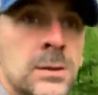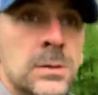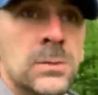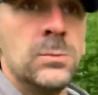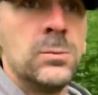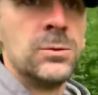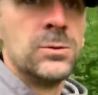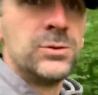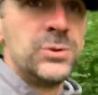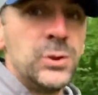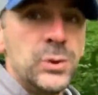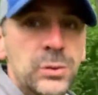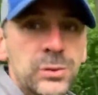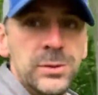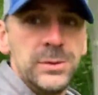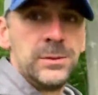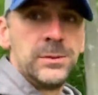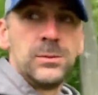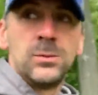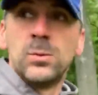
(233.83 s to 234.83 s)
we're
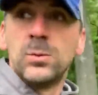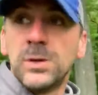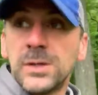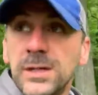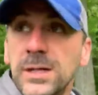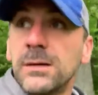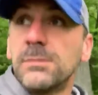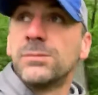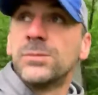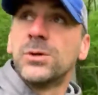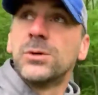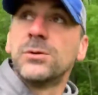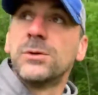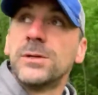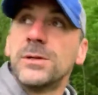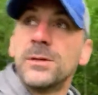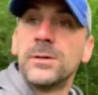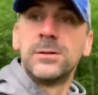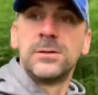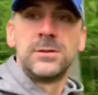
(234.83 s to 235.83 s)
doing what I'm
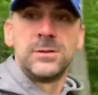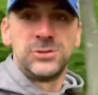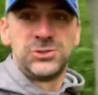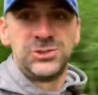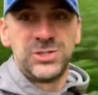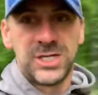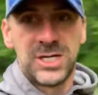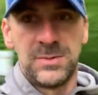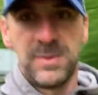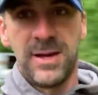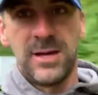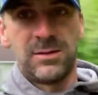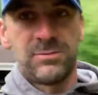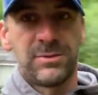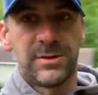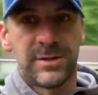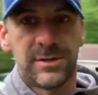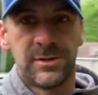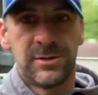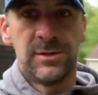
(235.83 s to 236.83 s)
doing. Oh, check him out
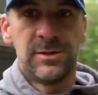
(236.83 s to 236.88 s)
there.